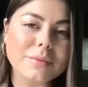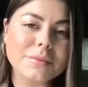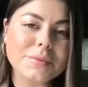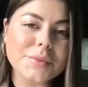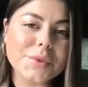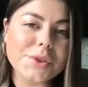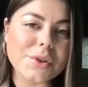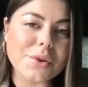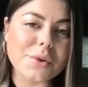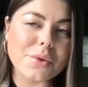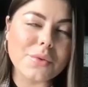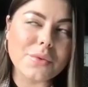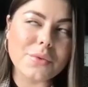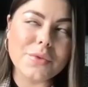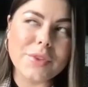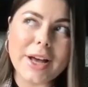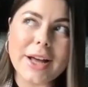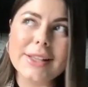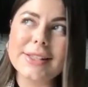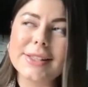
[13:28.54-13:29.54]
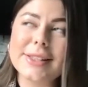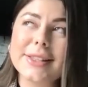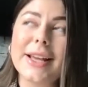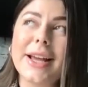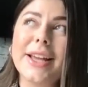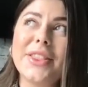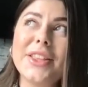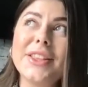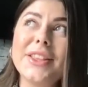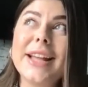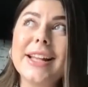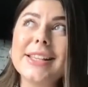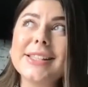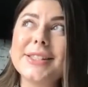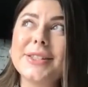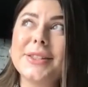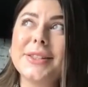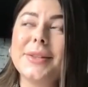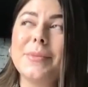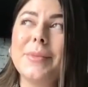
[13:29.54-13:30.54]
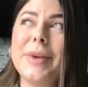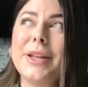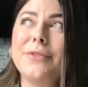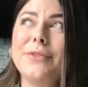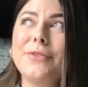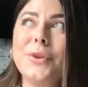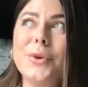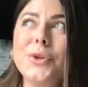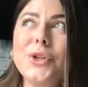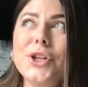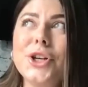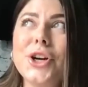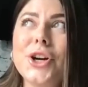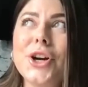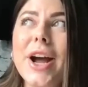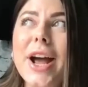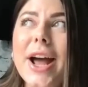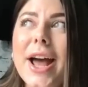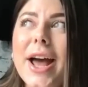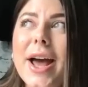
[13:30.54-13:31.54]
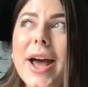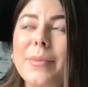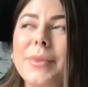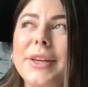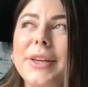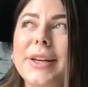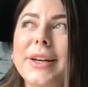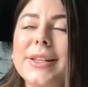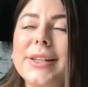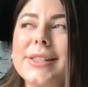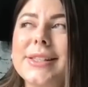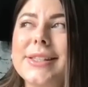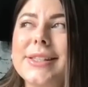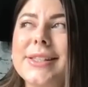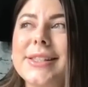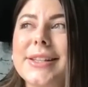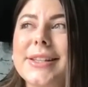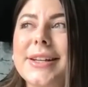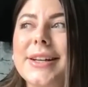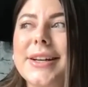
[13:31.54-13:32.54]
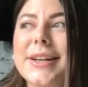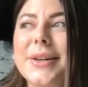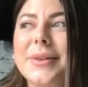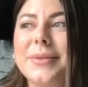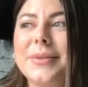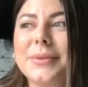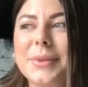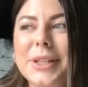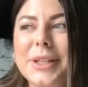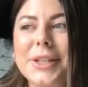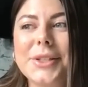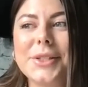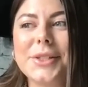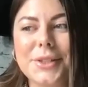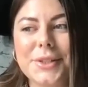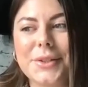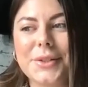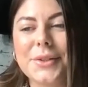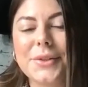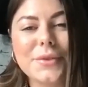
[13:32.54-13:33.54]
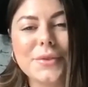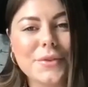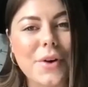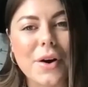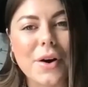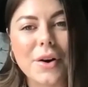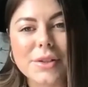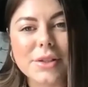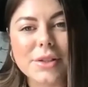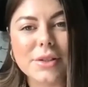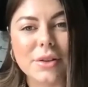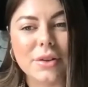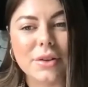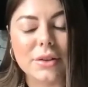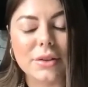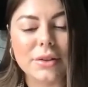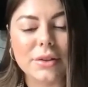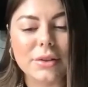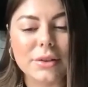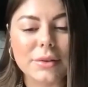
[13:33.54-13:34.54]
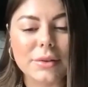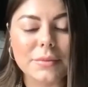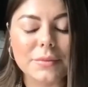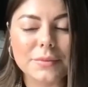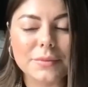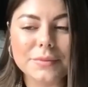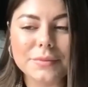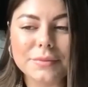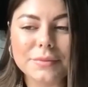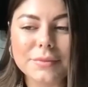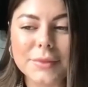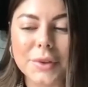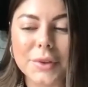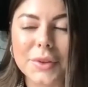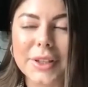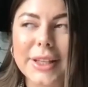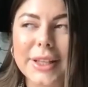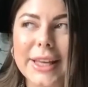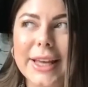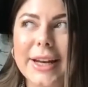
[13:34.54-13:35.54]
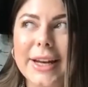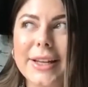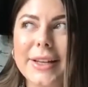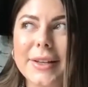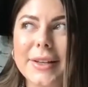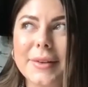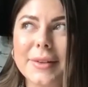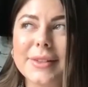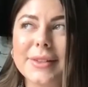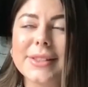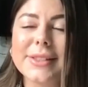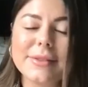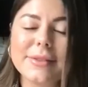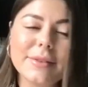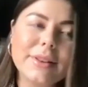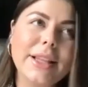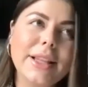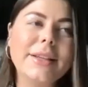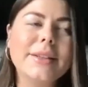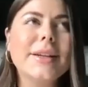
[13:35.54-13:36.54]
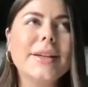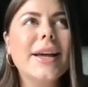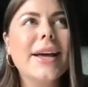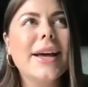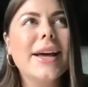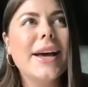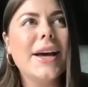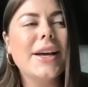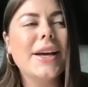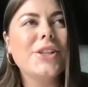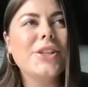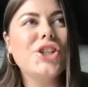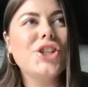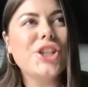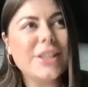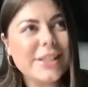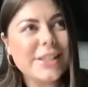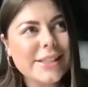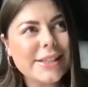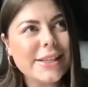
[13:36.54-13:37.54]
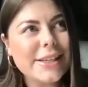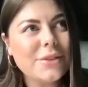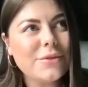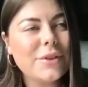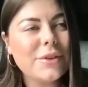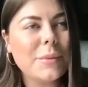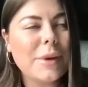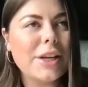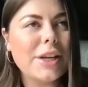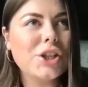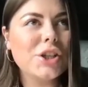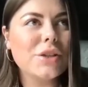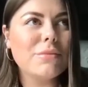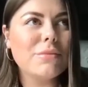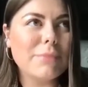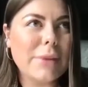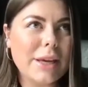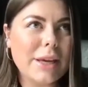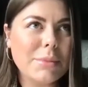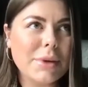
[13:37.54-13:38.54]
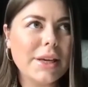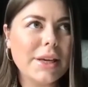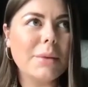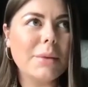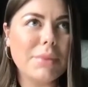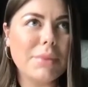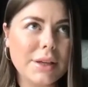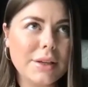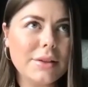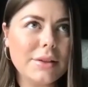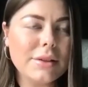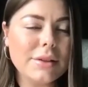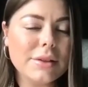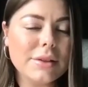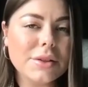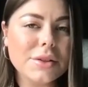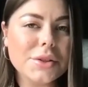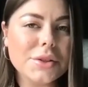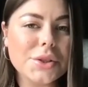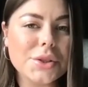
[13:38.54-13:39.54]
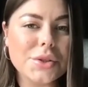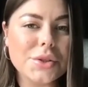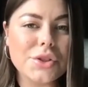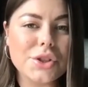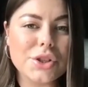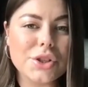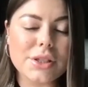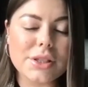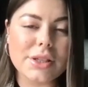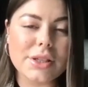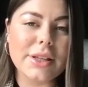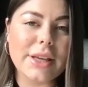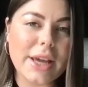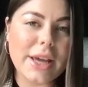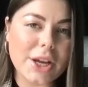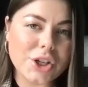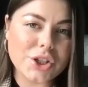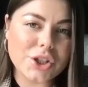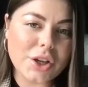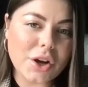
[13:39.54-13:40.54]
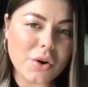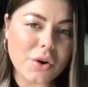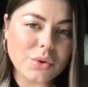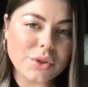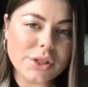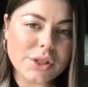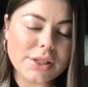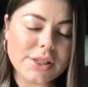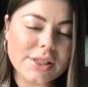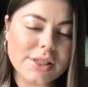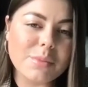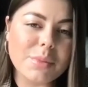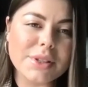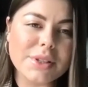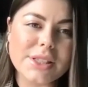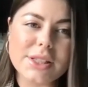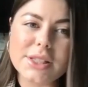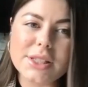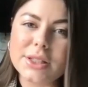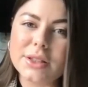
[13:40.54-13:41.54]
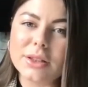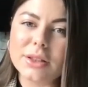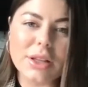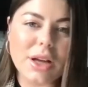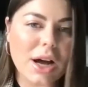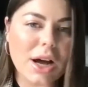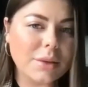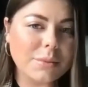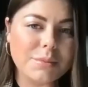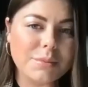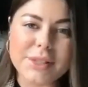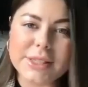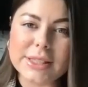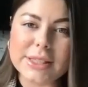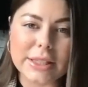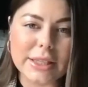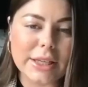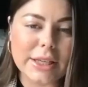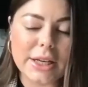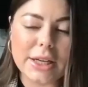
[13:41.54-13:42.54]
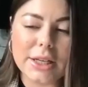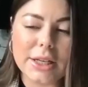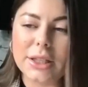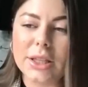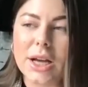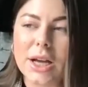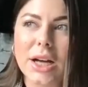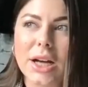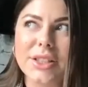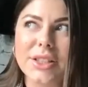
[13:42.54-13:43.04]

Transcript: So that I think that's the main future because we need to focus on getting like cheesy information, maybe a bit to just engage the audience, but still not misleading, not